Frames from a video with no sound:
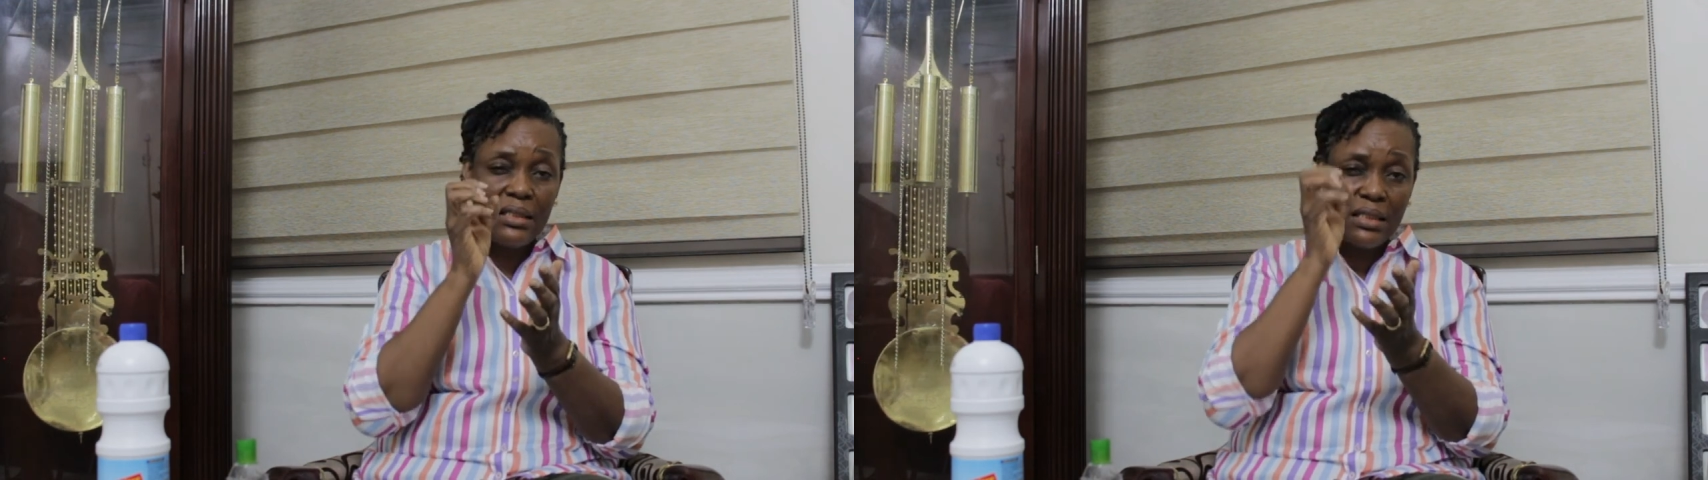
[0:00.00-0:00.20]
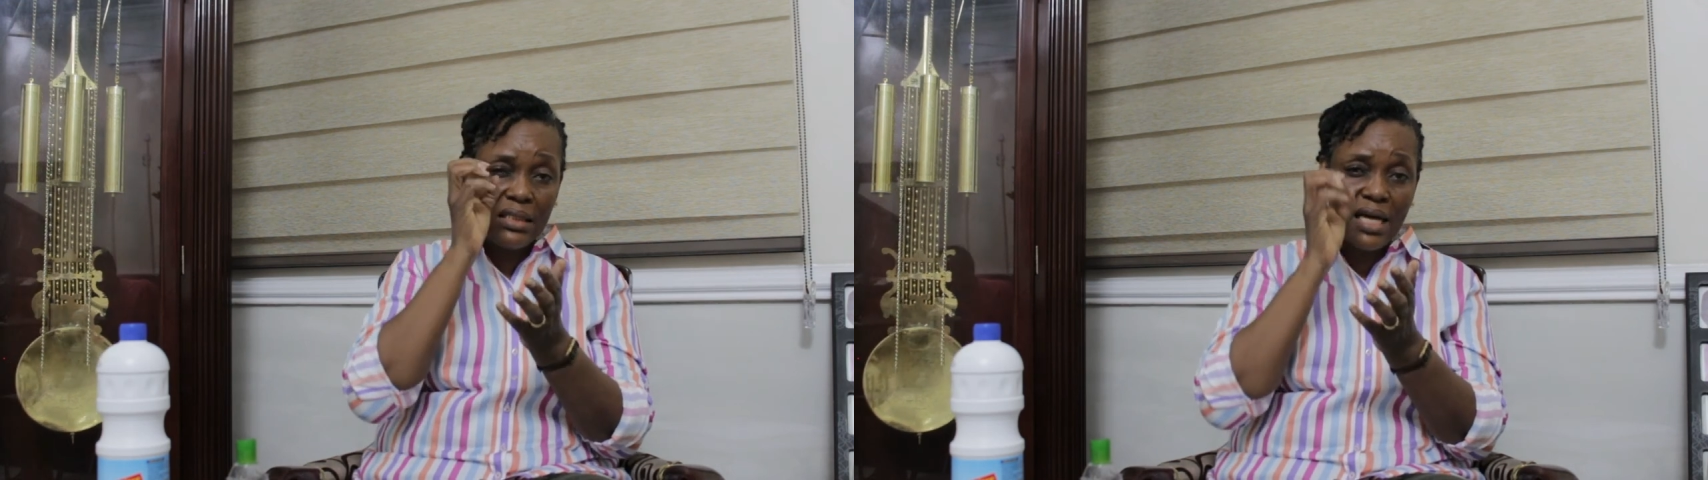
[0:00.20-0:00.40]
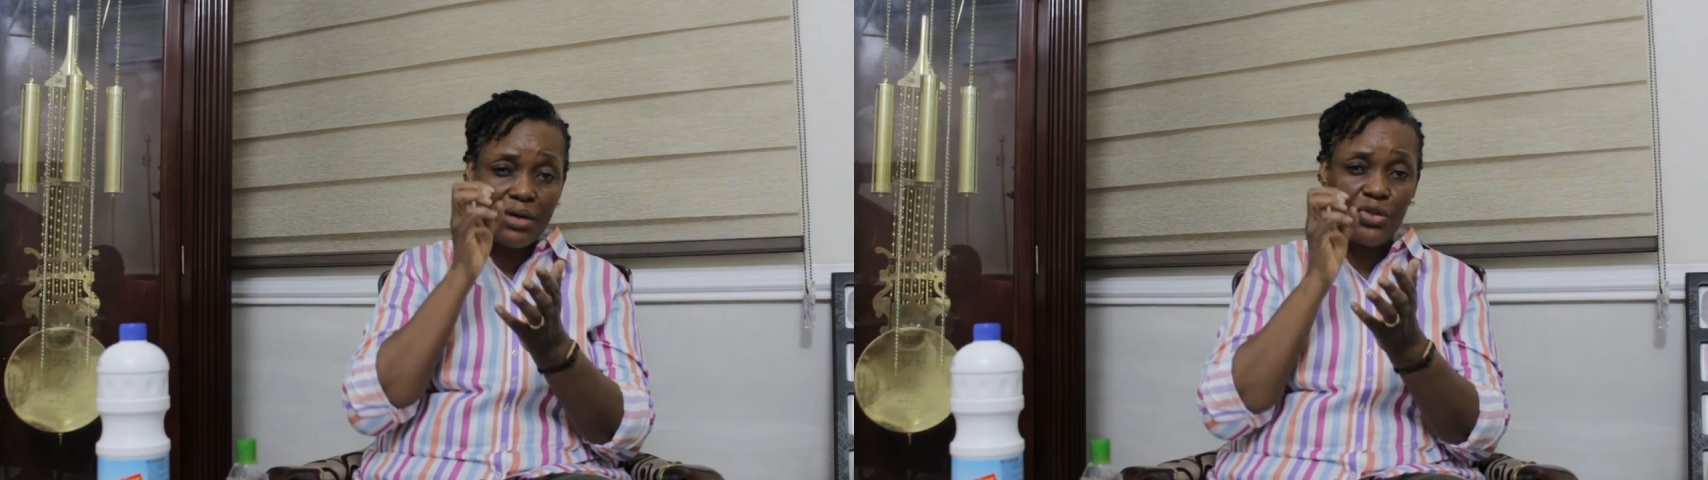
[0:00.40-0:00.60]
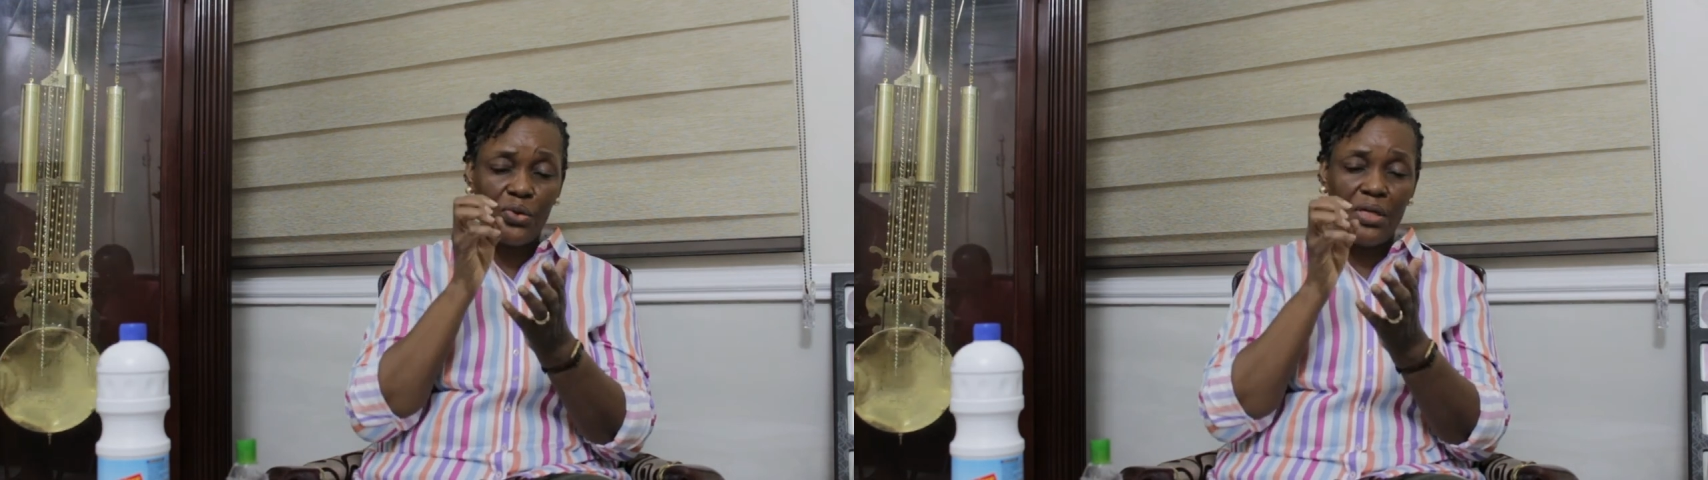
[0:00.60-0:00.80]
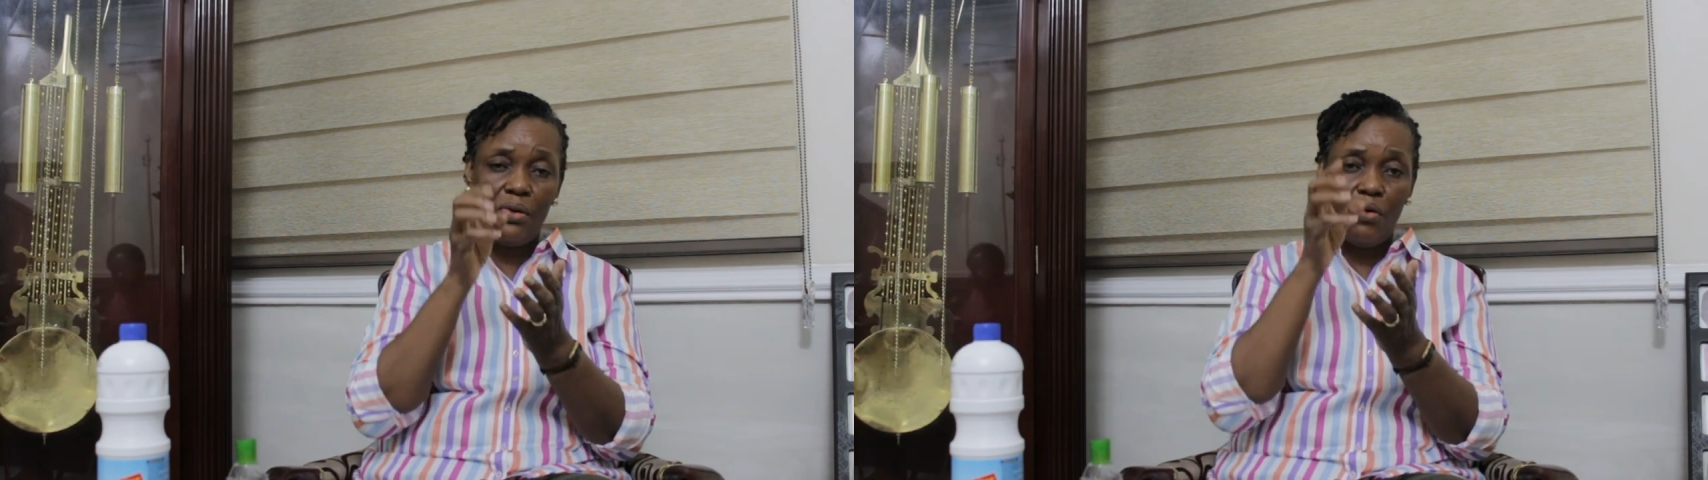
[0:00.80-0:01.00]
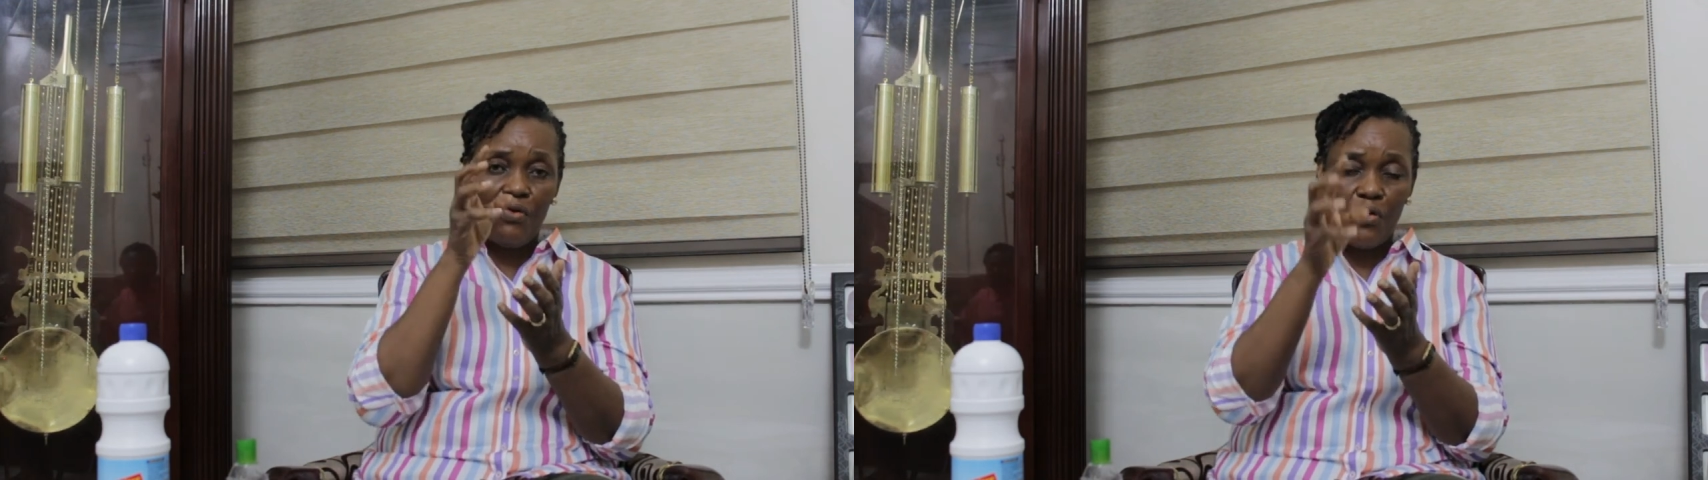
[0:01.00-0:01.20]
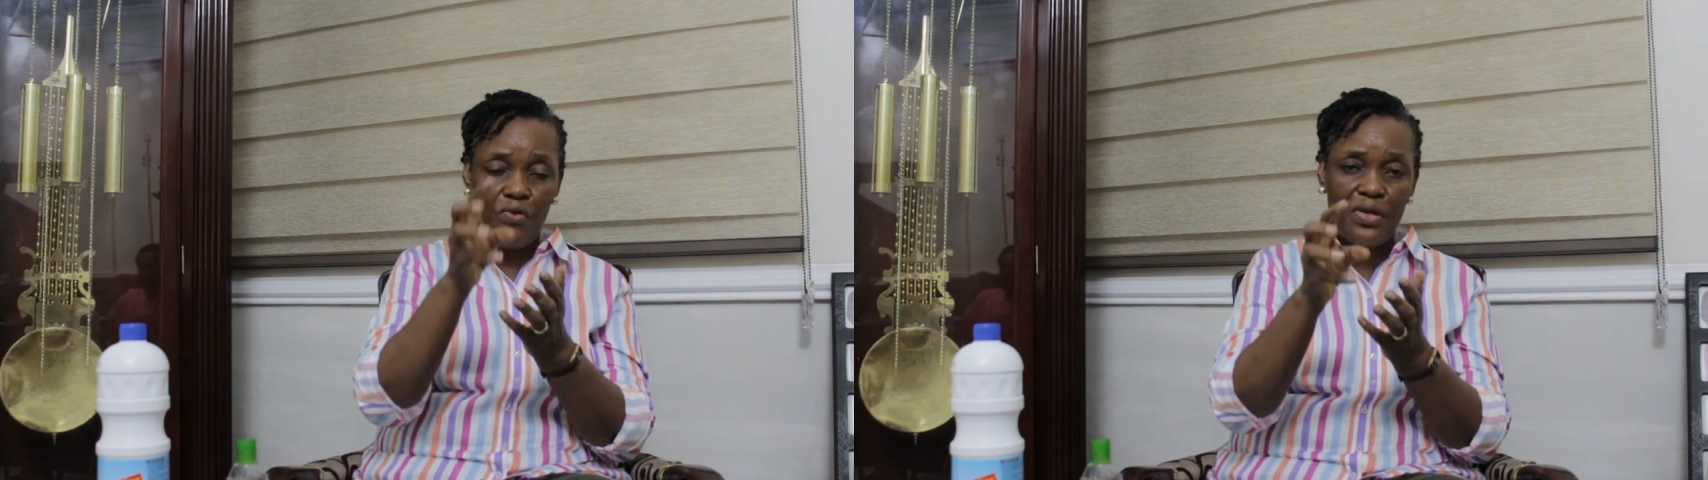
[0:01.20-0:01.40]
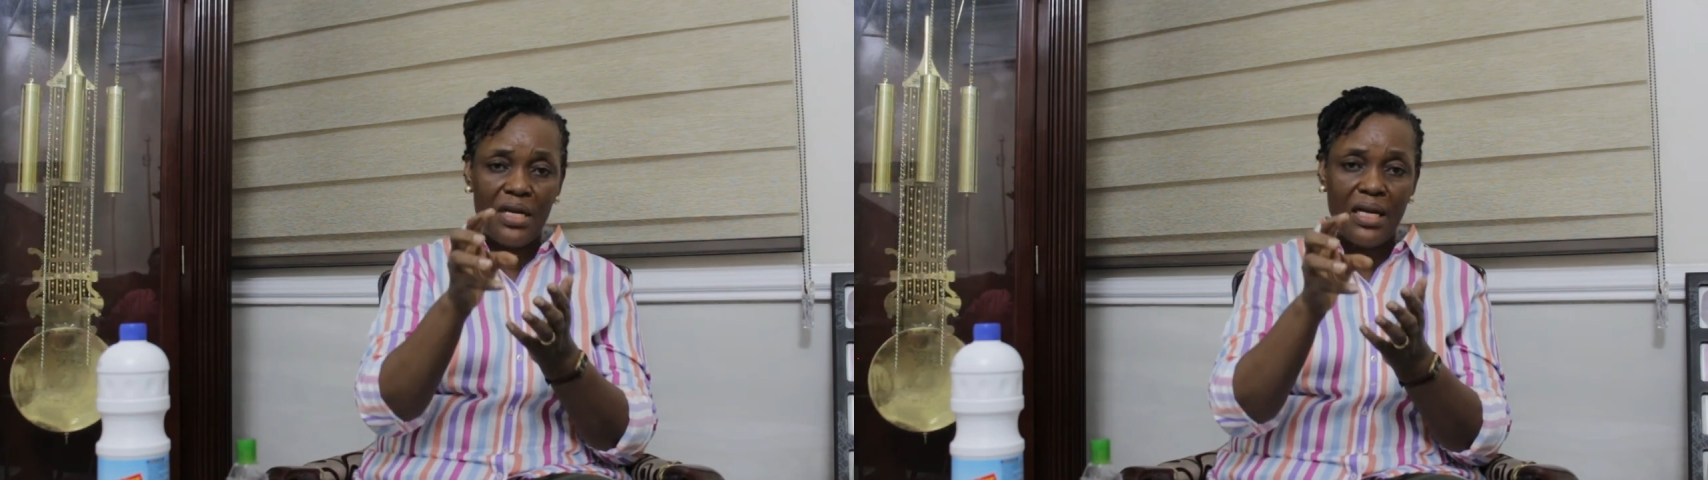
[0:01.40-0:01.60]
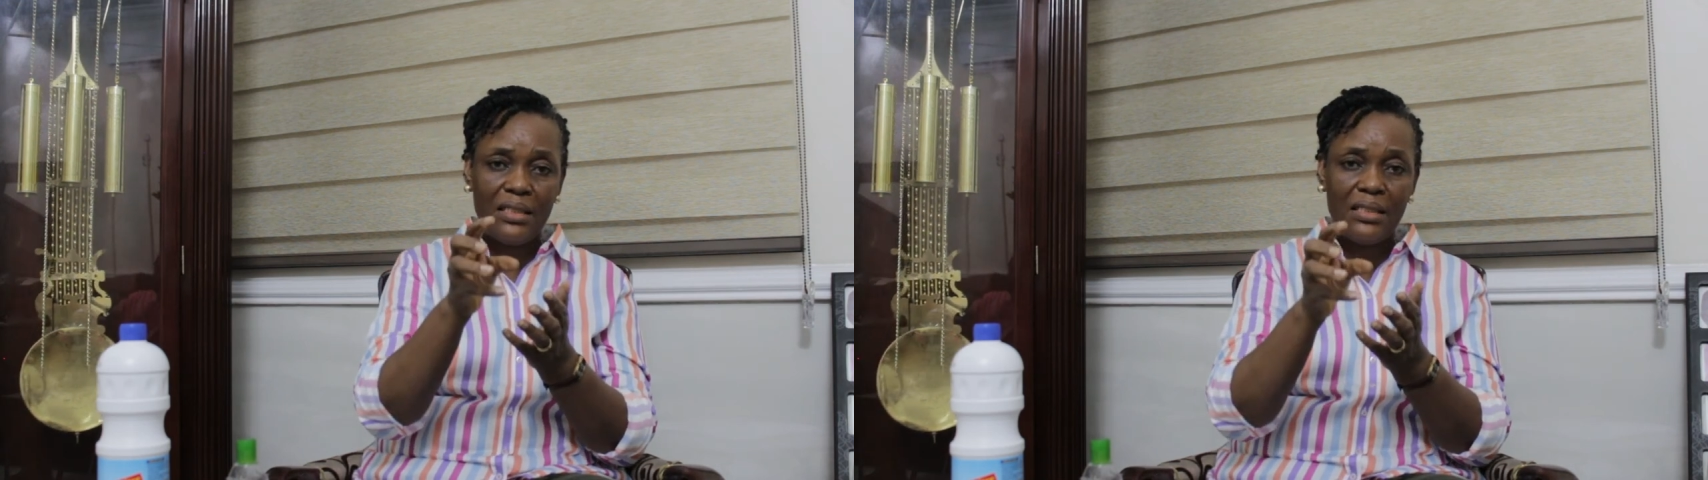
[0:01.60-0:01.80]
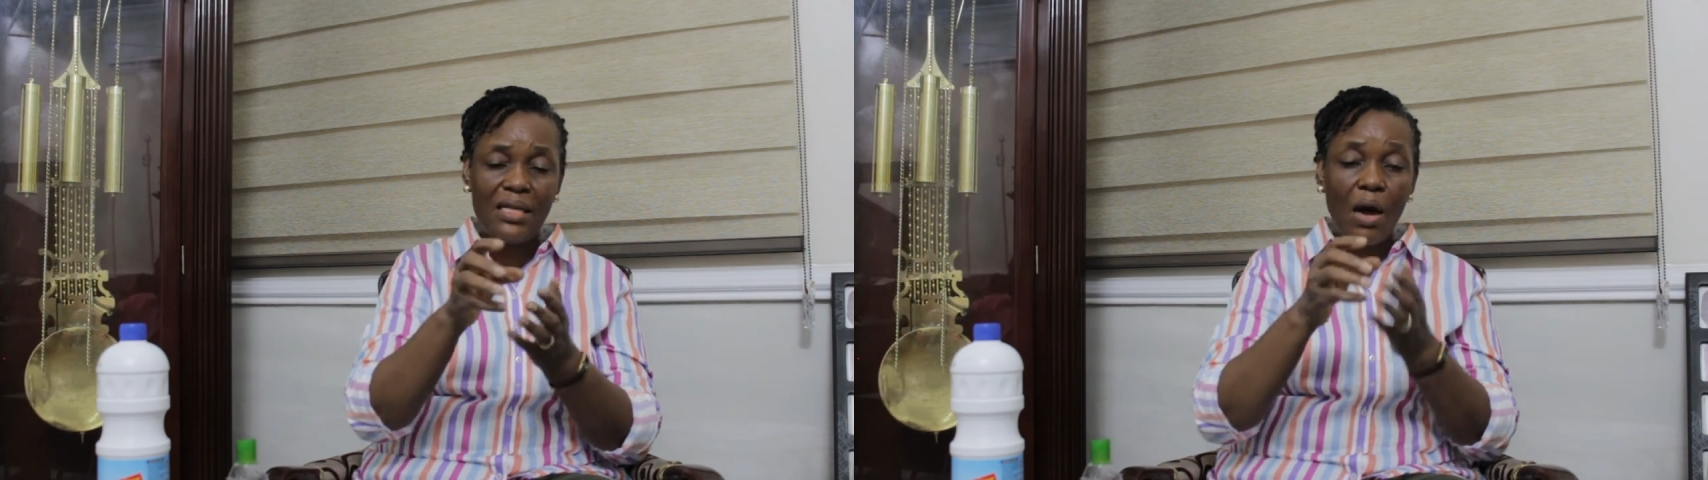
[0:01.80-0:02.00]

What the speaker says: in this dark tunnel of COVID-19.